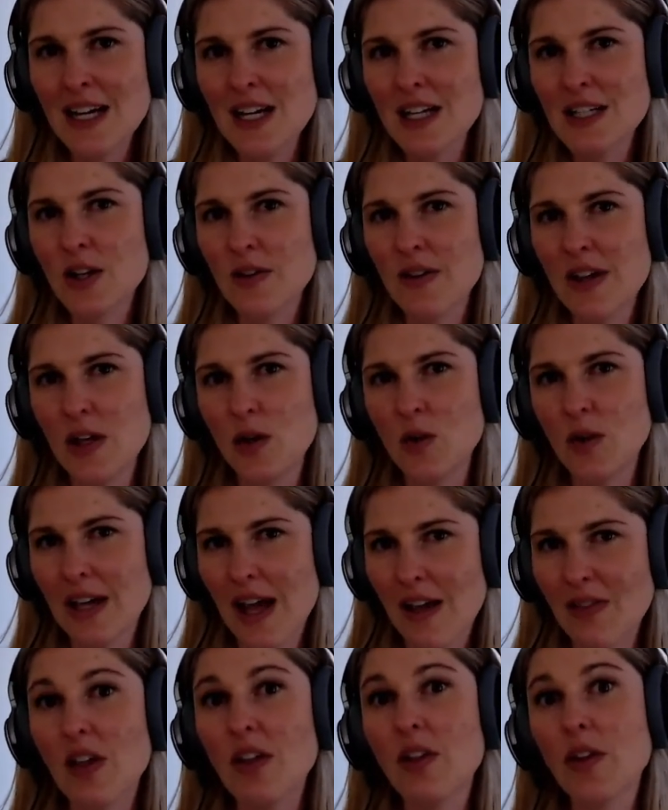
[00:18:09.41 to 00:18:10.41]
so that you can
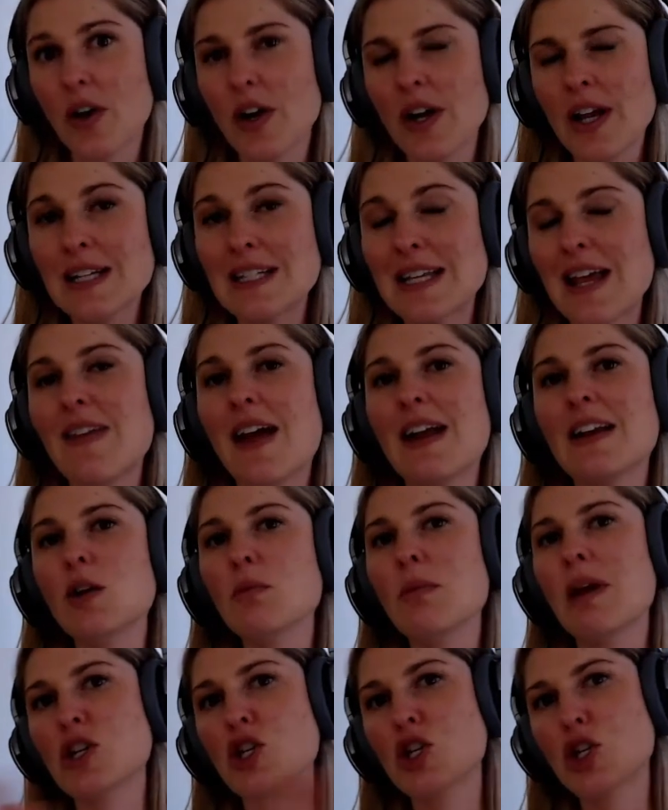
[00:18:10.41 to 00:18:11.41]
get the learnings, and then you
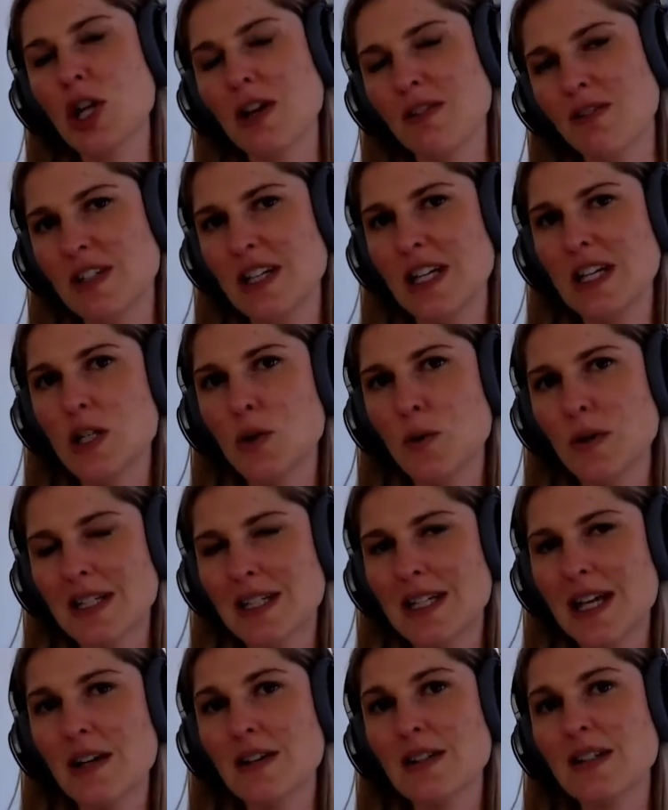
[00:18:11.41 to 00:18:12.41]
may shift into a
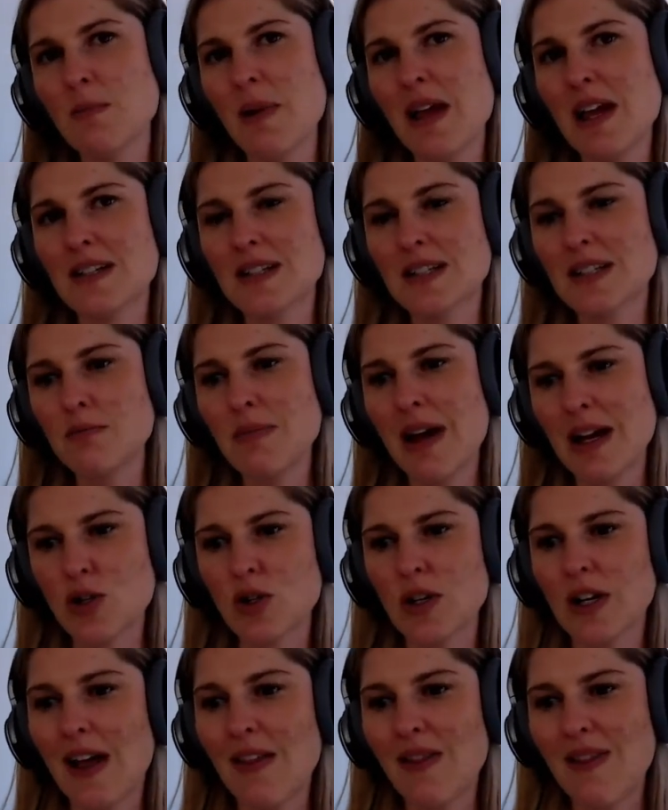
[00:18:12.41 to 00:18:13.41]
sales-based
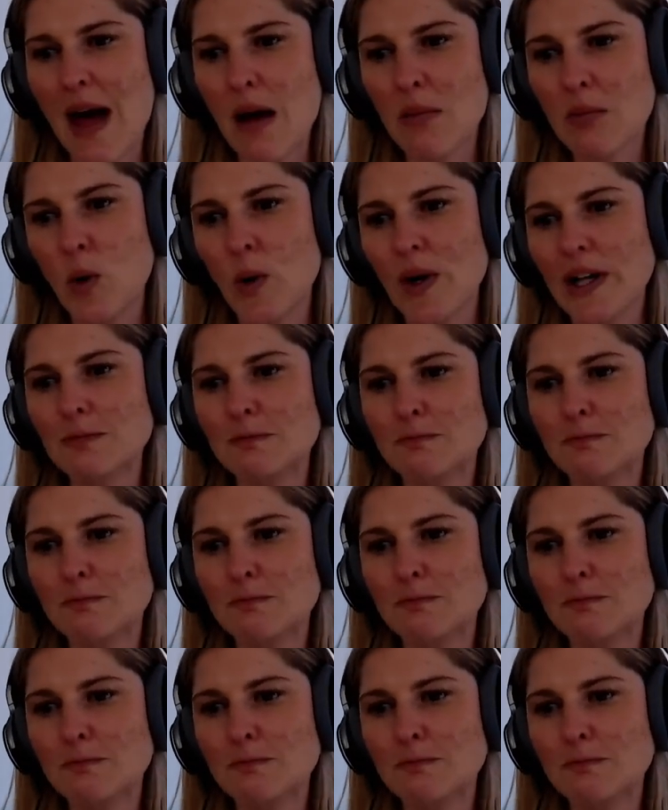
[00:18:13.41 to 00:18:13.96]
metric at that point.